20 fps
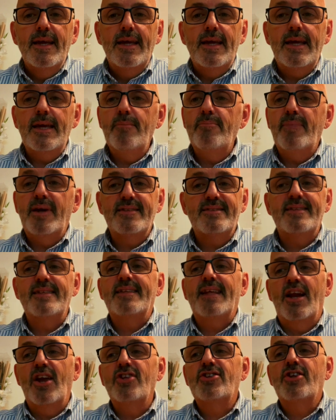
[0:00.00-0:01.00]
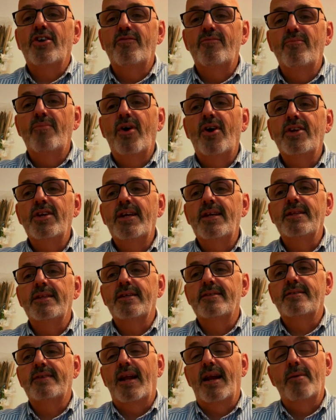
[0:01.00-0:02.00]
He invested a lot of money in
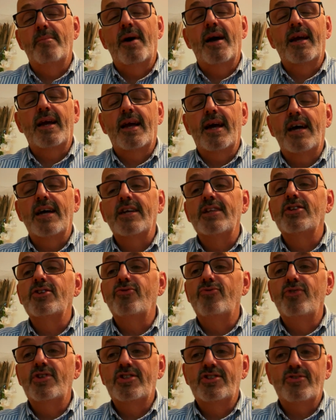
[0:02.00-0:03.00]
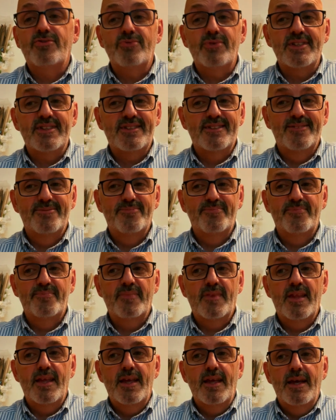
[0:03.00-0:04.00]
the Salamanca district,
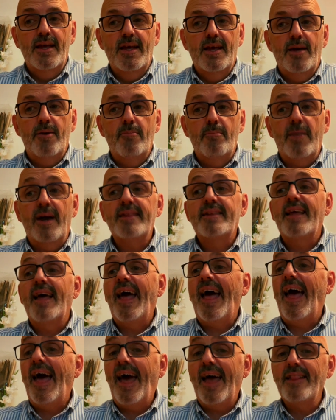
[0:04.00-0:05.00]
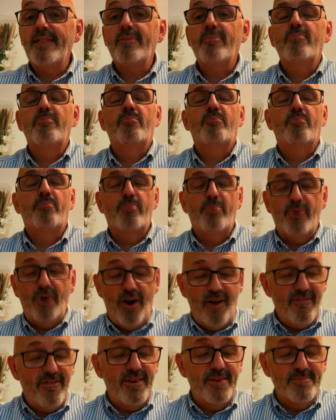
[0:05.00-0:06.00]
but had
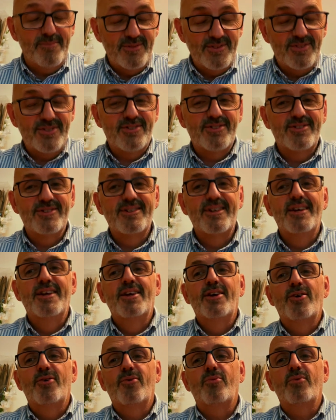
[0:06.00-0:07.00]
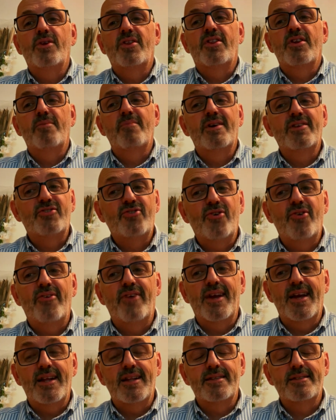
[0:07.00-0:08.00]
problems with the
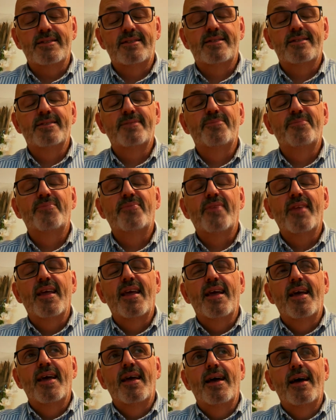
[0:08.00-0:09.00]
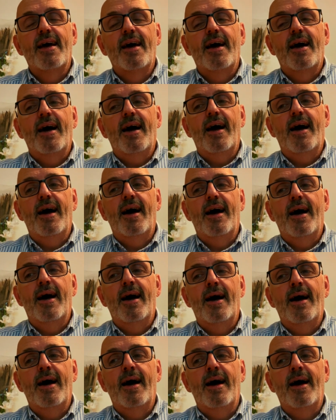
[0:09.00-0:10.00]
materials.
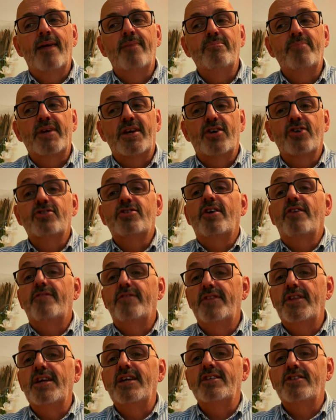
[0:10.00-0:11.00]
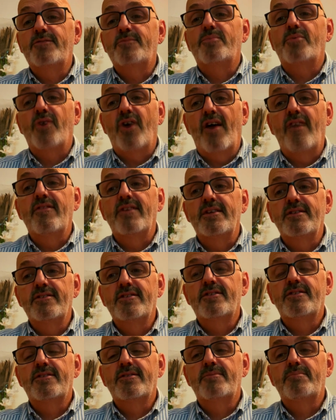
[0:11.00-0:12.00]
And because of these
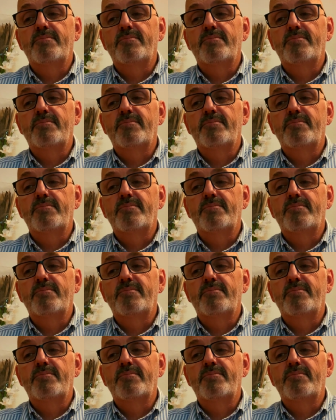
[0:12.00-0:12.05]
problems,